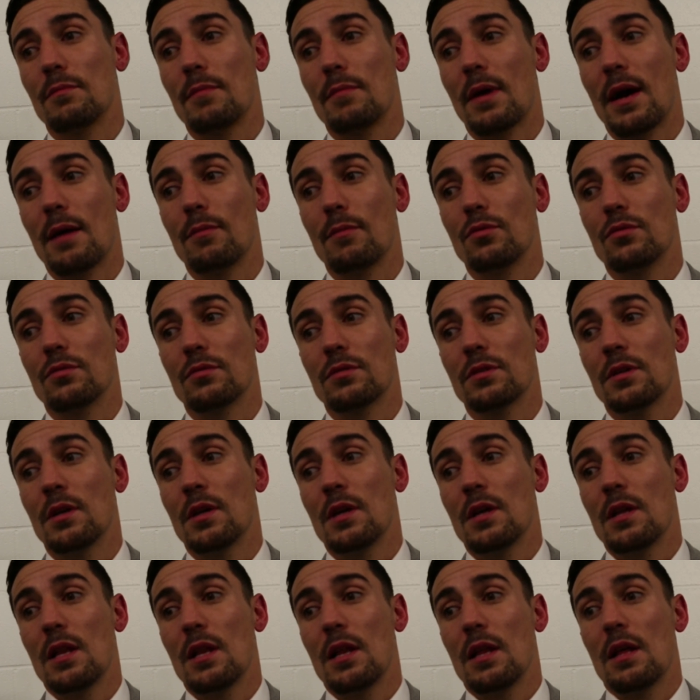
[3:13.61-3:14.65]
marbles
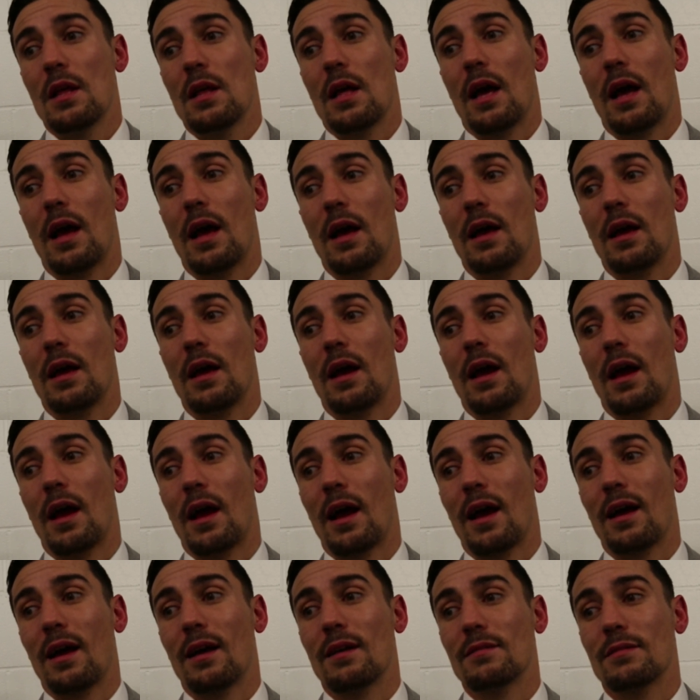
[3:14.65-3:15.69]

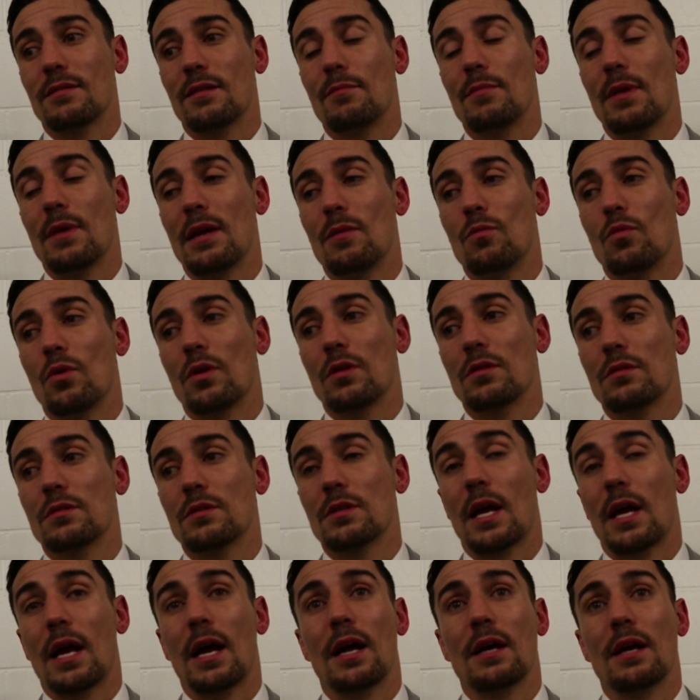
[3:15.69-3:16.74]
at the main
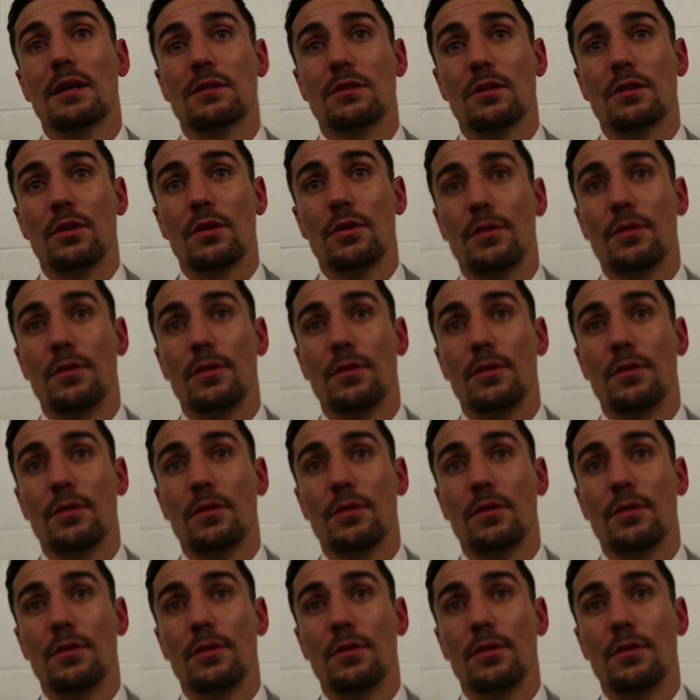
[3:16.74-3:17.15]
ones at